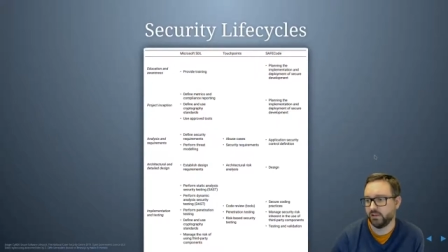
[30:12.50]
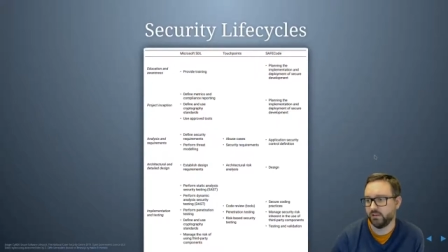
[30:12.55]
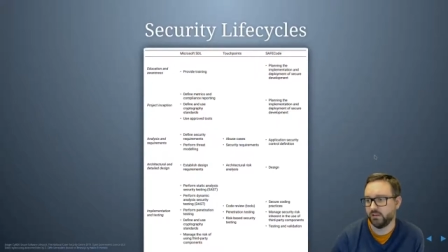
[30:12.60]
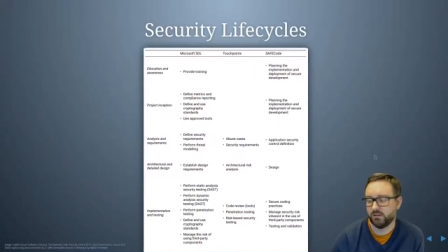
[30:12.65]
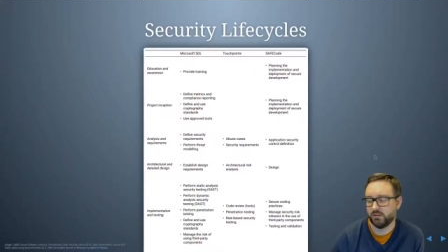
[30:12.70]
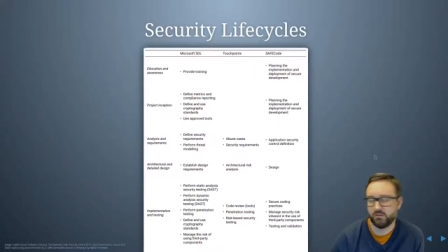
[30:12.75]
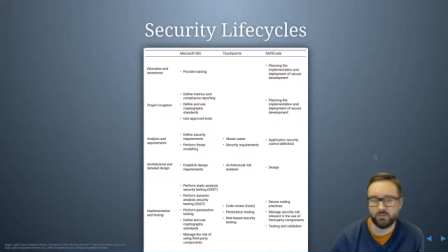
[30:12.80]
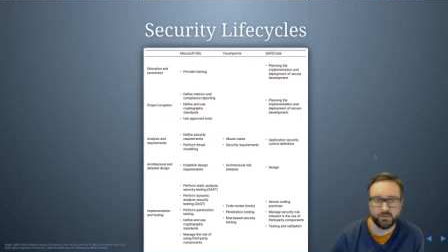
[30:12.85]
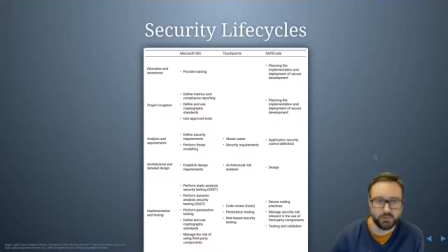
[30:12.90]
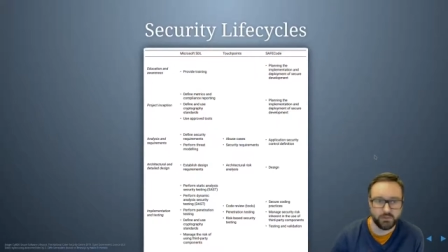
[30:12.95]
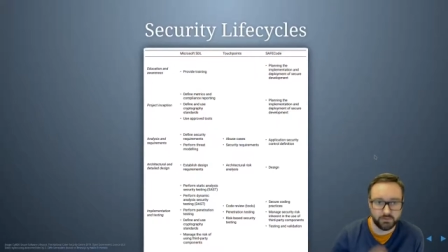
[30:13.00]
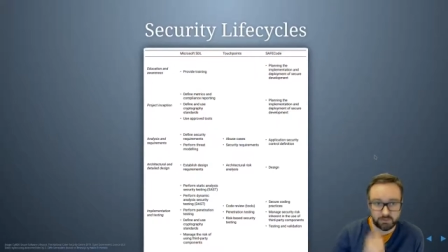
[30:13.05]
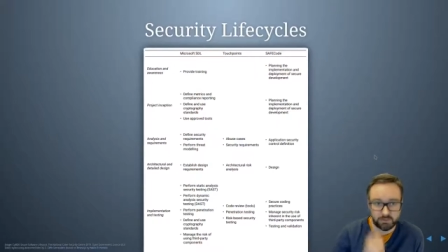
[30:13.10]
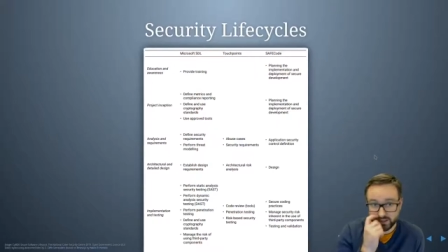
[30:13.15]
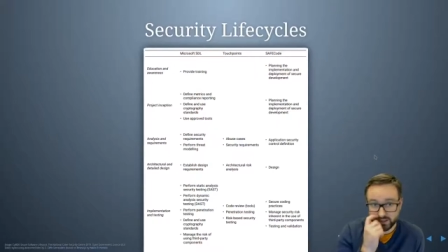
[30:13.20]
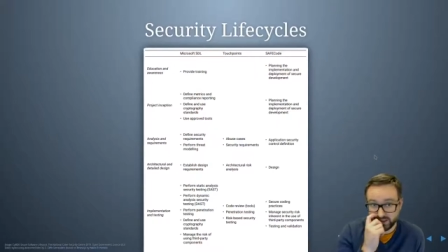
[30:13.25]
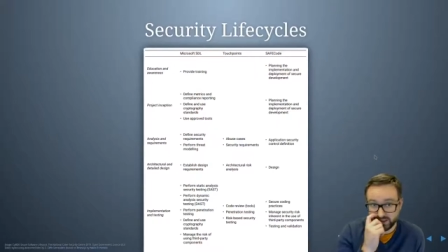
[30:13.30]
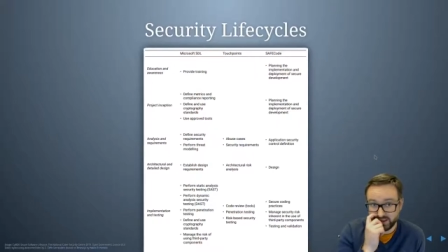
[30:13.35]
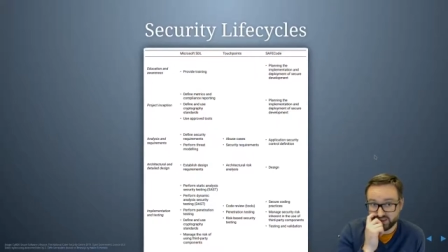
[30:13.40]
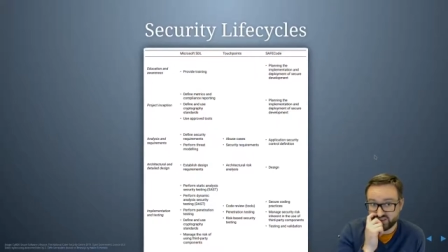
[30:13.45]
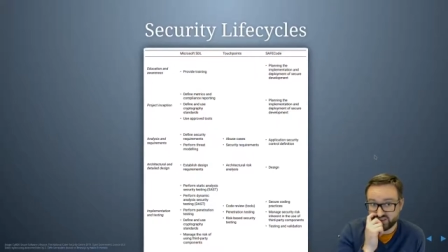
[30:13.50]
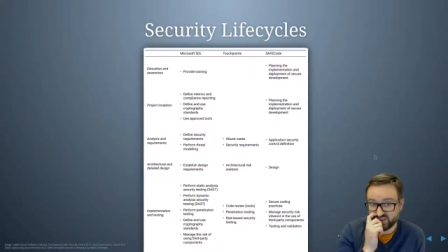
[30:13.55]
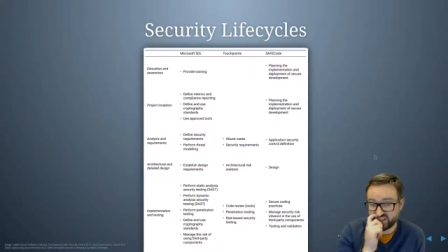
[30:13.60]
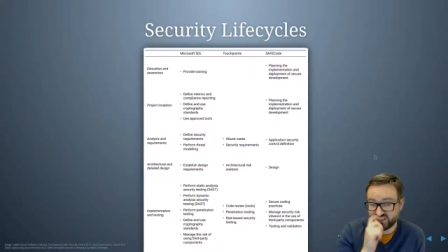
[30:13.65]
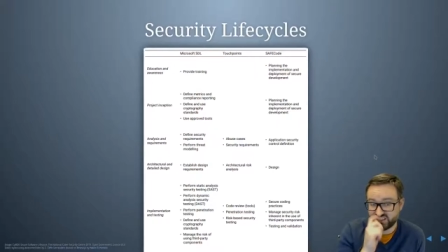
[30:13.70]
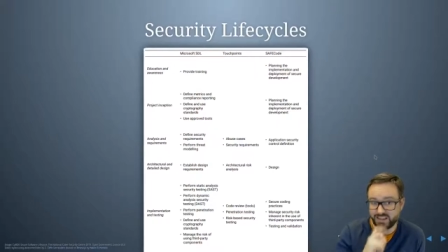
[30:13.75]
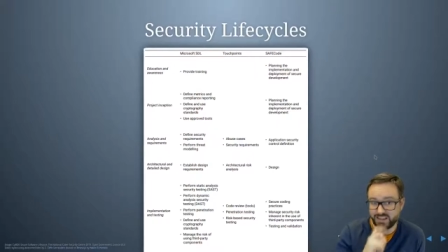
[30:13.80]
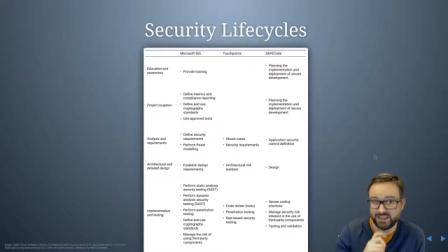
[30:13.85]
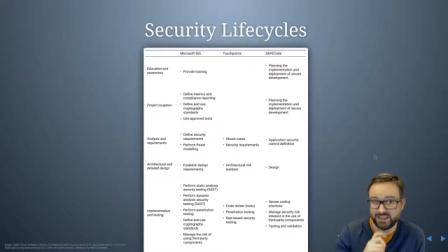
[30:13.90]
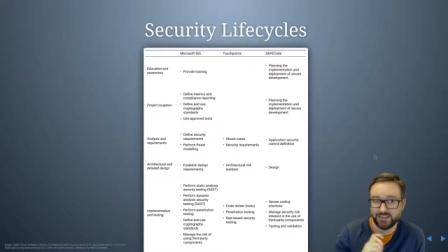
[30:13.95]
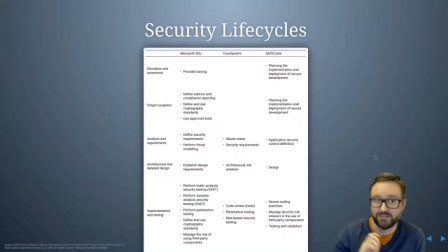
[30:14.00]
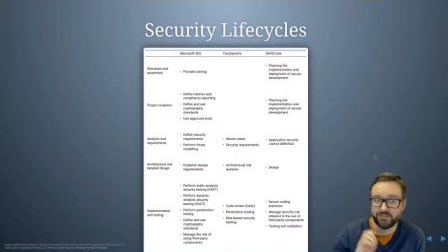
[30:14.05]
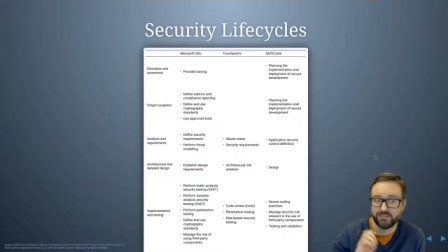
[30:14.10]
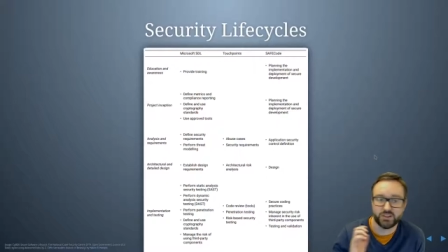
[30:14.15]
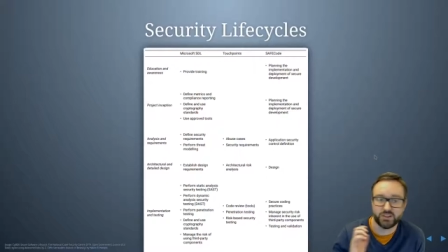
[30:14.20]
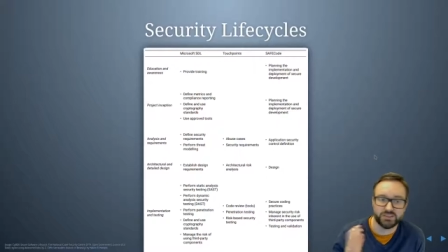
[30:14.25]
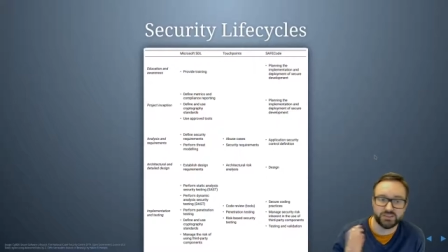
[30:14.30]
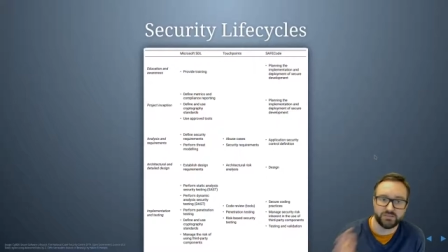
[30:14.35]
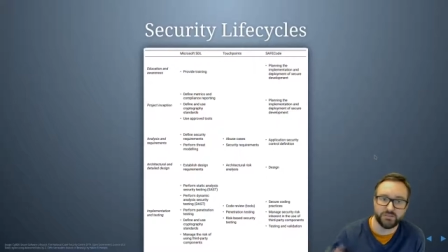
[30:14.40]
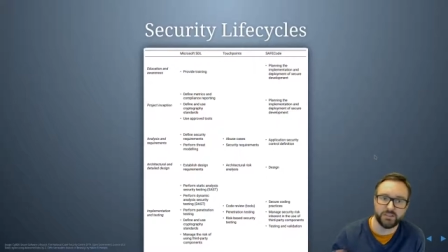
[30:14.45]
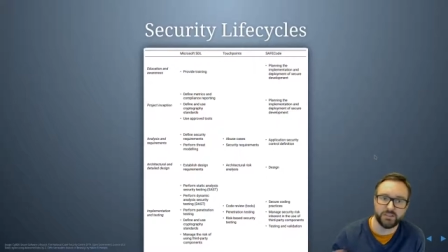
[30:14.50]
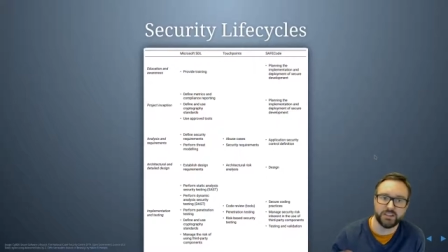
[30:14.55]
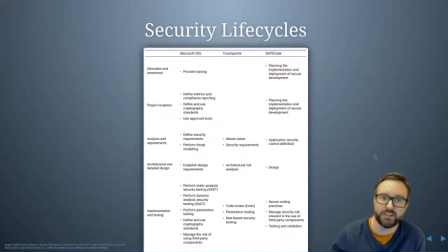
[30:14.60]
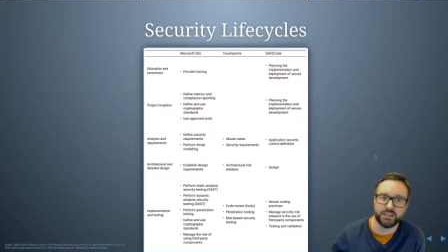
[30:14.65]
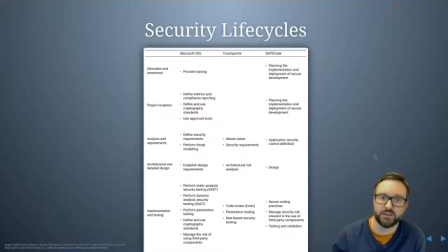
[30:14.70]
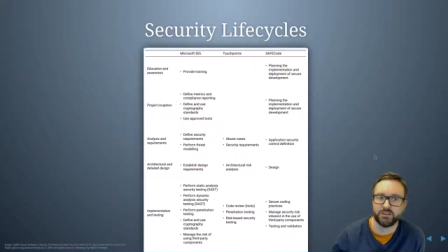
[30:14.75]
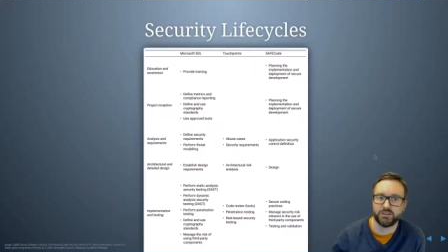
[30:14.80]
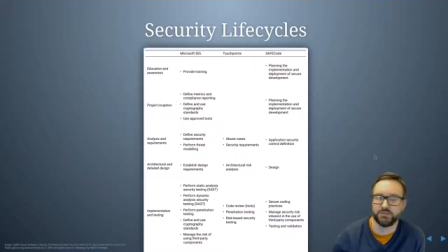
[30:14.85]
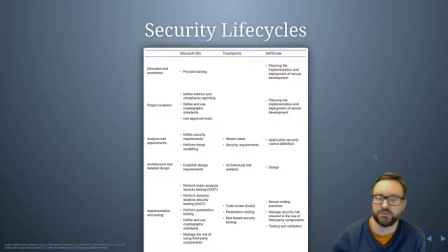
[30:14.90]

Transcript: R- really interesting. Lots of really good